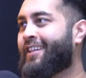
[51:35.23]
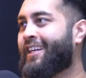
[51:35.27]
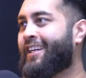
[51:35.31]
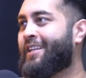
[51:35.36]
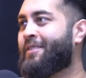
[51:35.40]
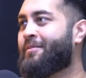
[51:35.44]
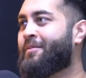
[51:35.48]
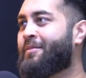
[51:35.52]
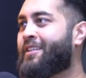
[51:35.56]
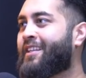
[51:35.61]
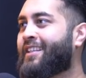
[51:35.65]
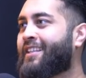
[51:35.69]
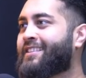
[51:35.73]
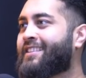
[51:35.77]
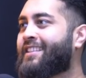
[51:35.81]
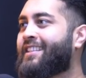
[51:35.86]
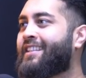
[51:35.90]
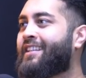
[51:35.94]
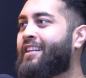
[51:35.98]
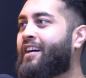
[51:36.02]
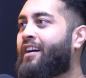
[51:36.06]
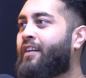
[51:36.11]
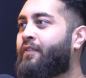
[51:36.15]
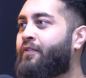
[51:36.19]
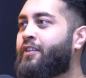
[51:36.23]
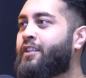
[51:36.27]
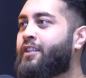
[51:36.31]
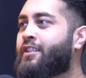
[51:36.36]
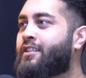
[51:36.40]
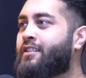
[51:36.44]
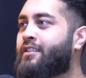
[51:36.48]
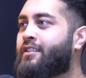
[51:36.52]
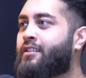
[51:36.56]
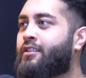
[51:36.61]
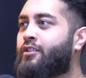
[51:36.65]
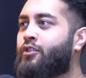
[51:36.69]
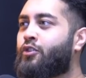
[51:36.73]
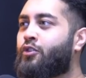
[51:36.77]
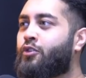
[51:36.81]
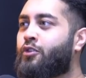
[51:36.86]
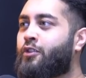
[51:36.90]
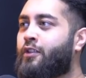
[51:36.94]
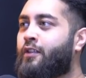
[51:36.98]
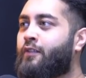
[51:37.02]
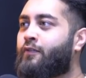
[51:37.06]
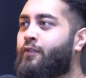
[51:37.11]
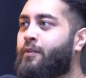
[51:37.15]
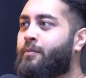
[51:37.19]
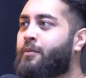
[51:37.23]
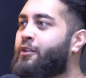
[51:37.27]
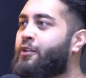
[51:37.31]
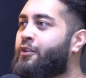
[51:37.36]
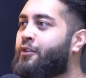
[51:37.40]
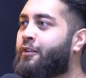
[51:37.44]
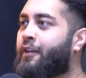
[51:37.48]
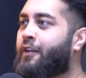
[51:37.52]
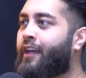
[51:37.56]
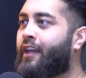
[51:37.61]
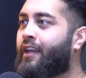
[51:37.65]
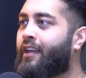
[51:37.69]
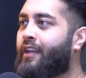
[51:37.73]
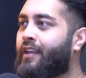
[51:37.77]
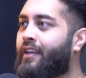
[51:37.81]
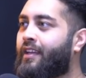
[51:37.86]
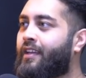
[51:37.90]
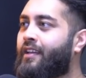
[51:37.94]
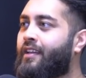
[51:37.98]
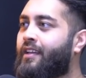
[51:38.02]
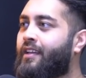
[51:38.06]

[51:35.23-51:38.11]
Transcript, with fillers: element, as in our fish isn't usually from the UK.